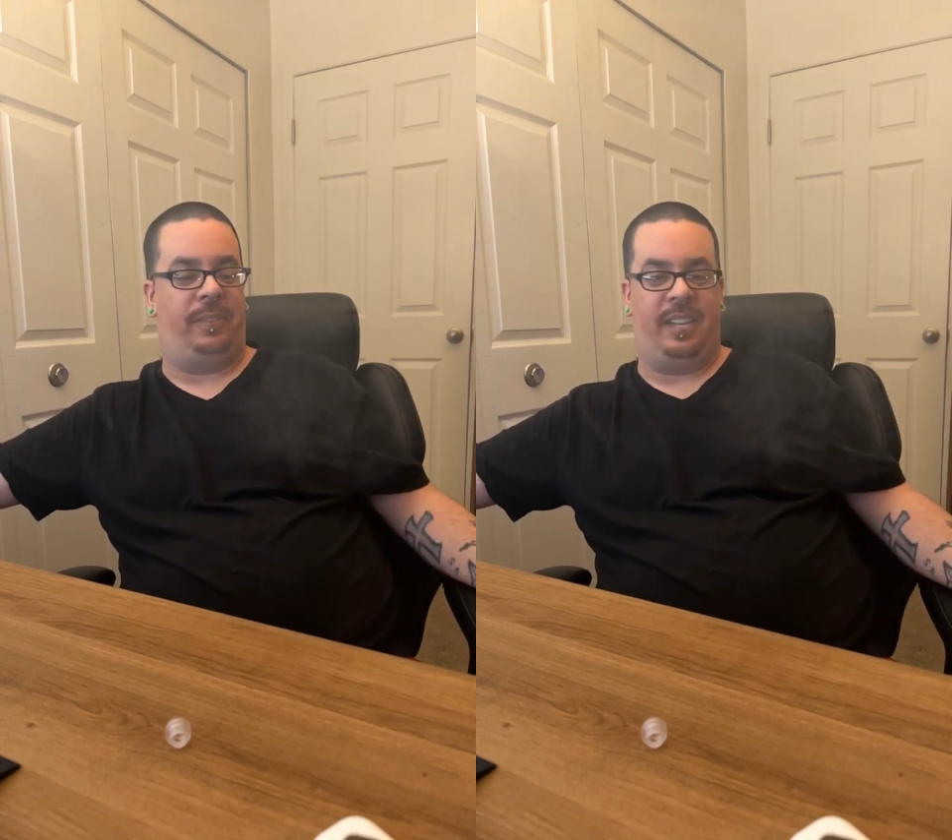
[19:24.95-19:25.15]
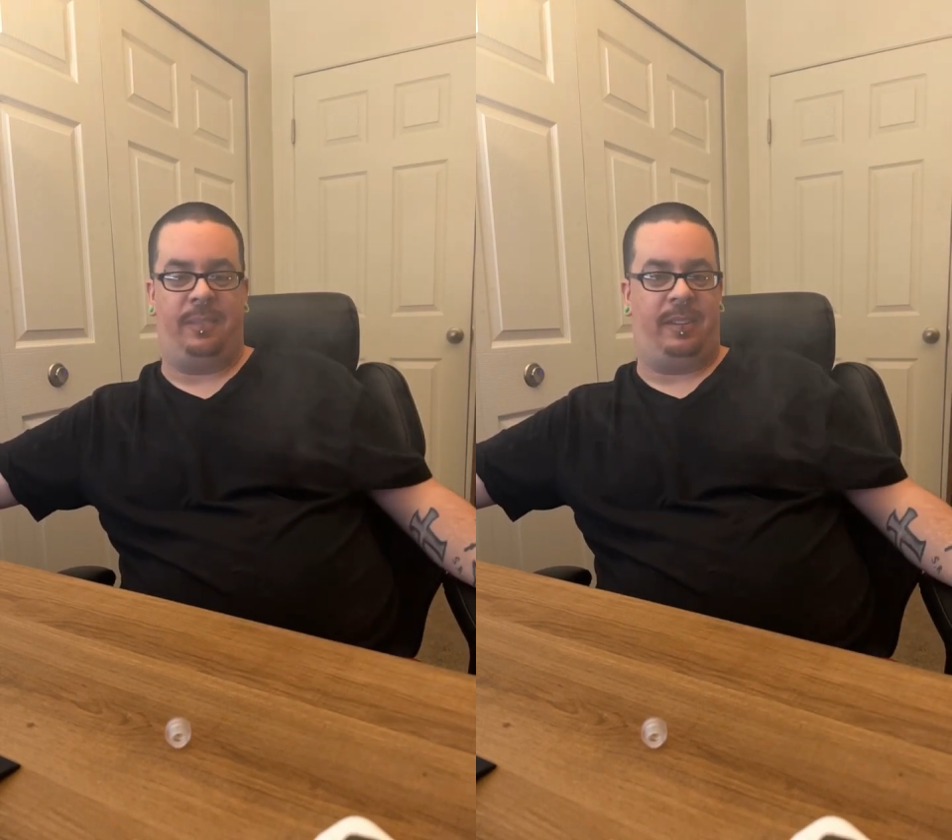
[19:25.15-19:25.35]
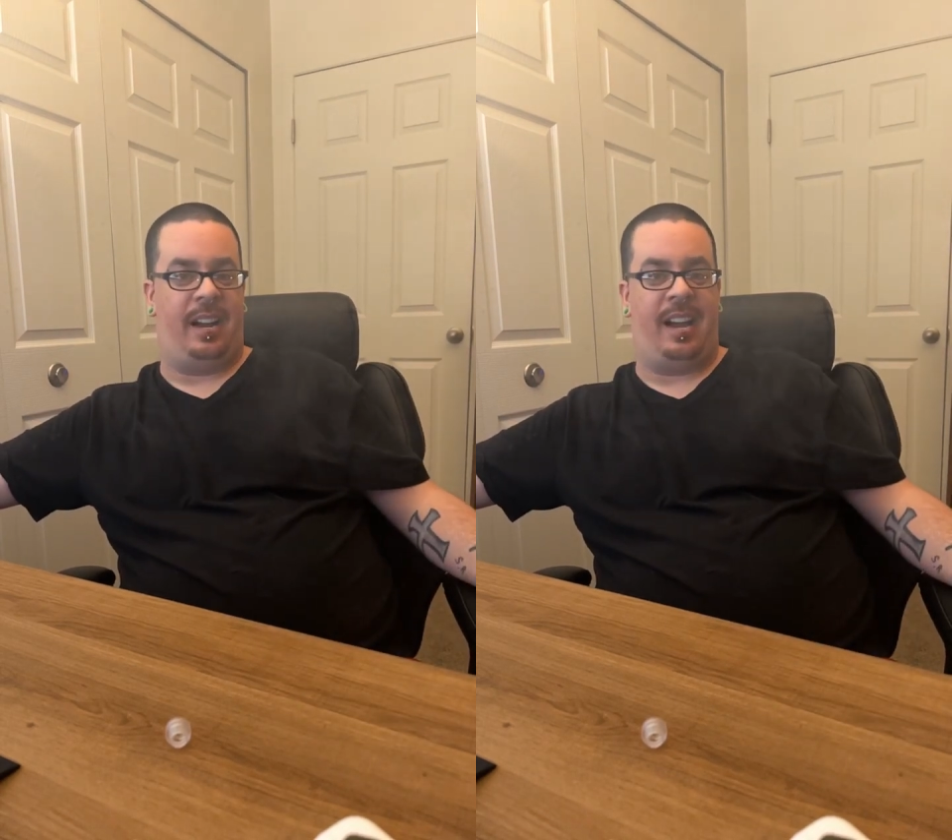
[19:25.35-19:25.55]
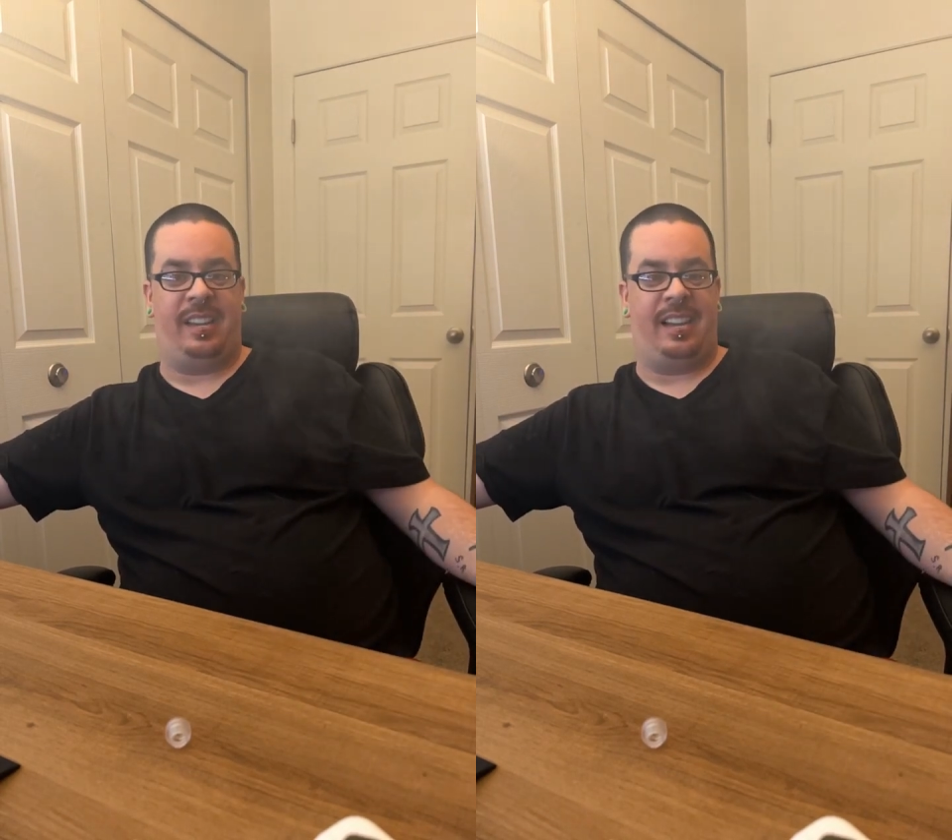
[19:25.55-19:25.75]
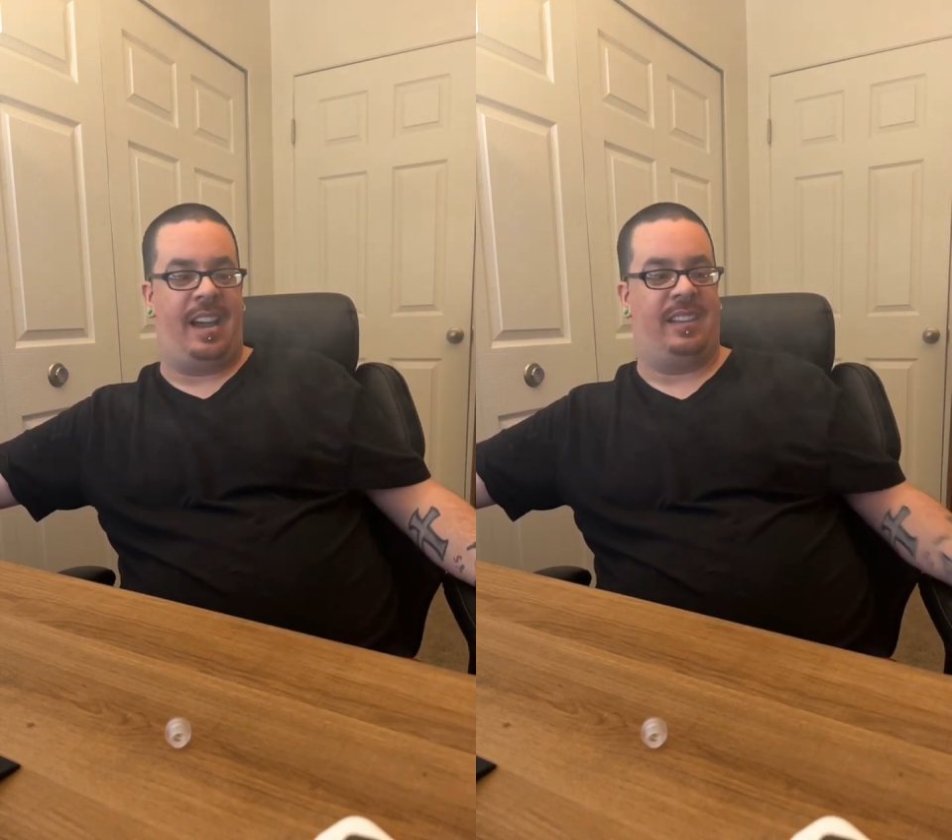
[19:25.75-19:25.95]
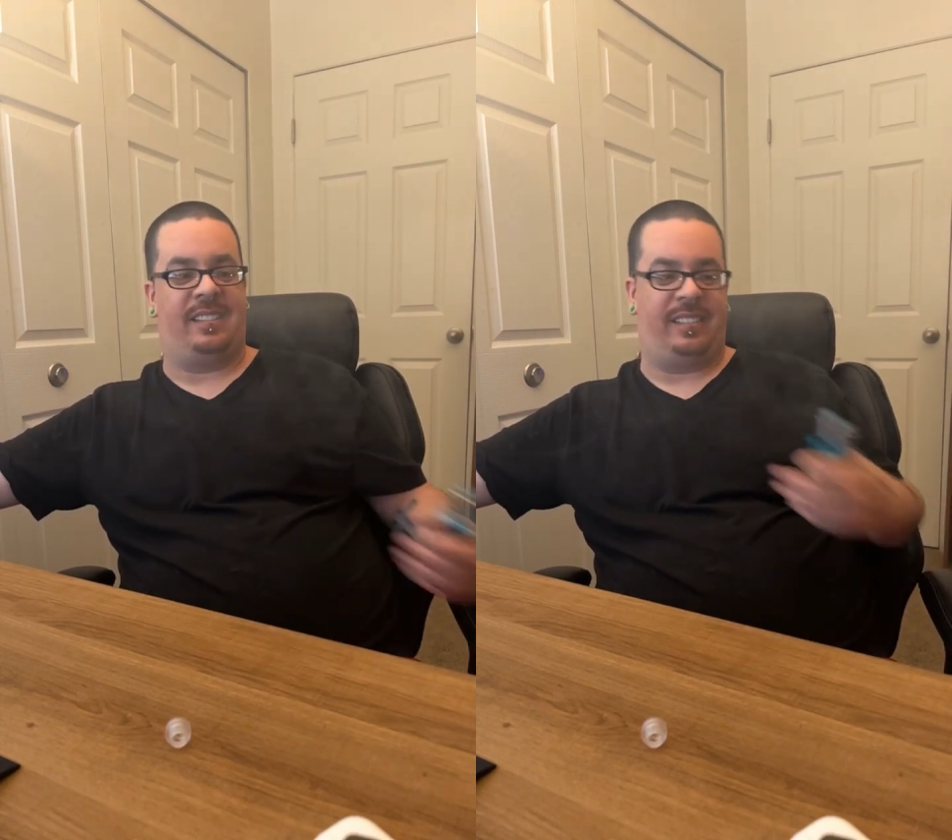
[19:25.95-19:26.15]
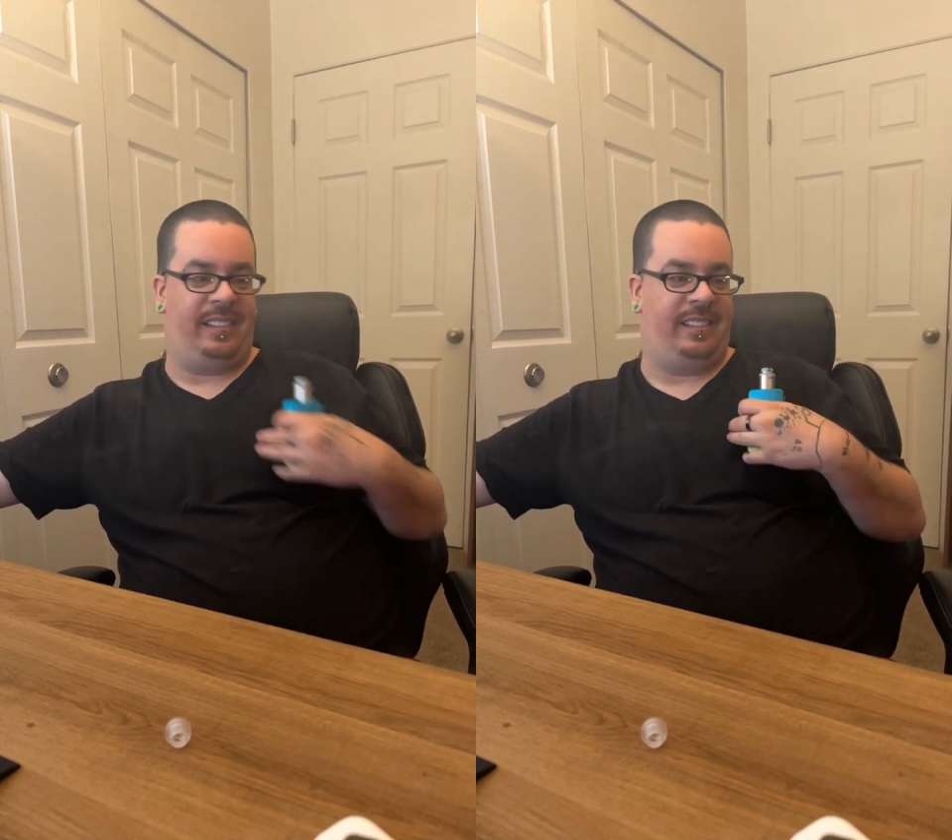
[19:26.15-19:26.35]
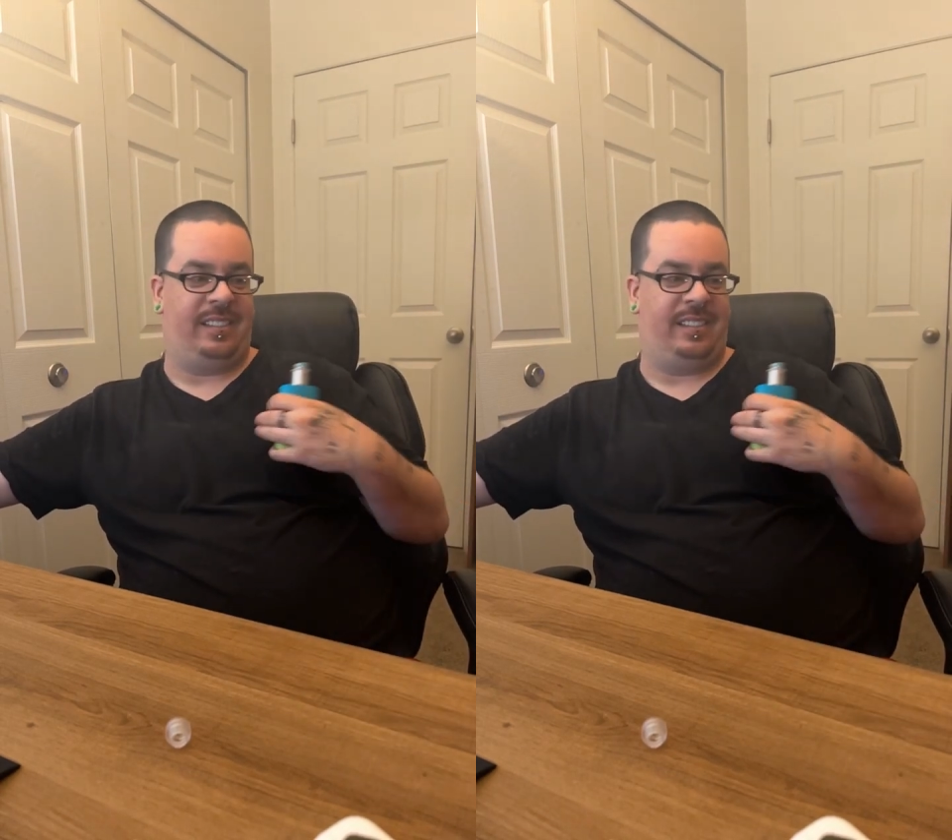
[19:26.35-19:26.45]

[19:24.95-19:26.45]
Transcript: flavor on it, honestly.